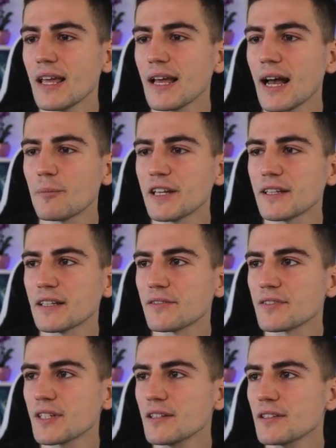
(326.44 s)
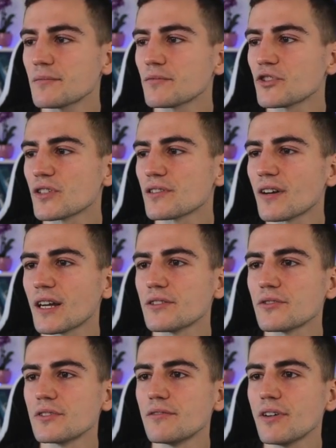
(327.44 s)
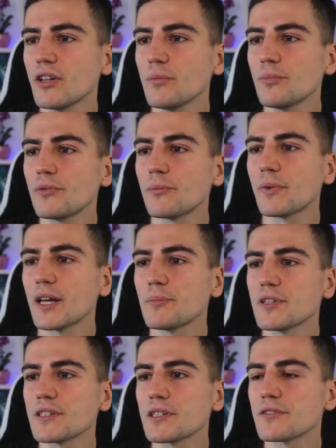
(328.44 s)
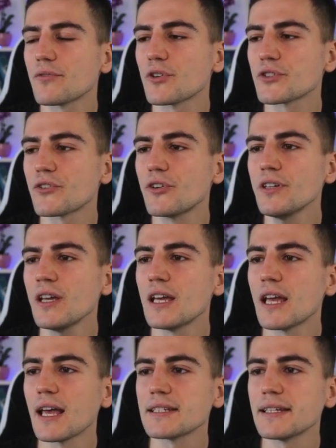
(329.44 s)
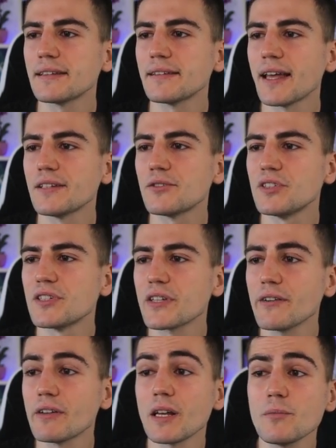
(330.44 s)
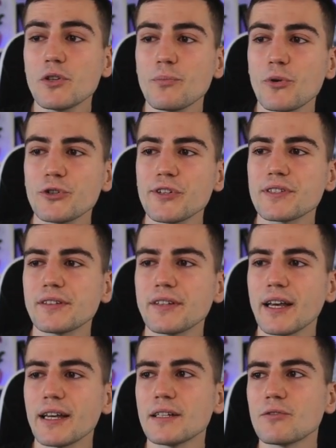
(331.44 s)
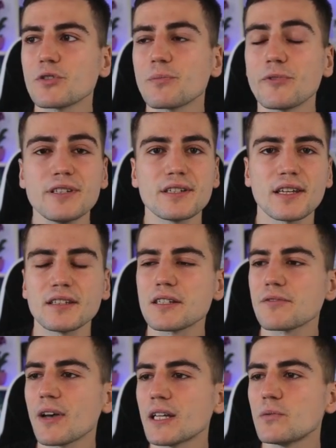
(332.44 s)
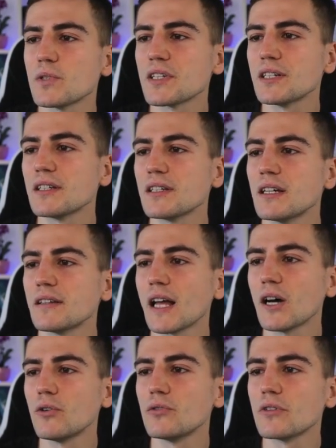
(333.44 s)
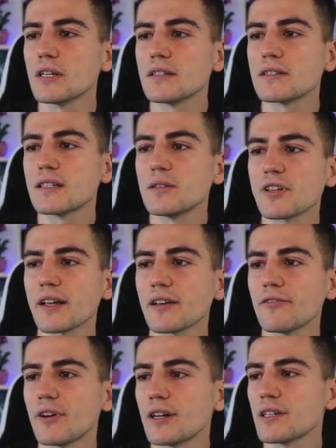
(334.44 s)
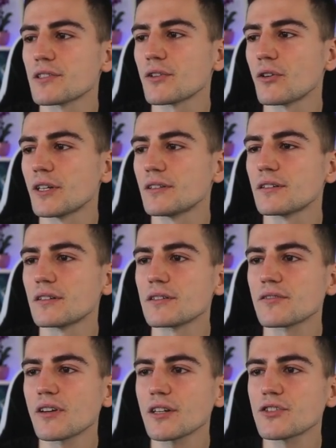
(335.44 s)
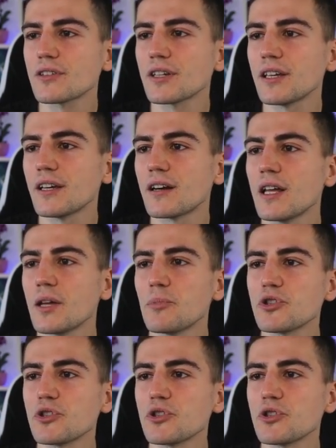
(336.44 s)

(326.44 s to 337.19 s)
I played knight f6, just trying to develop my pieces further on, and then knight to d7. I'm supporting the knight, I was pretty satisfied with it. Now it seems like a very solid structure here.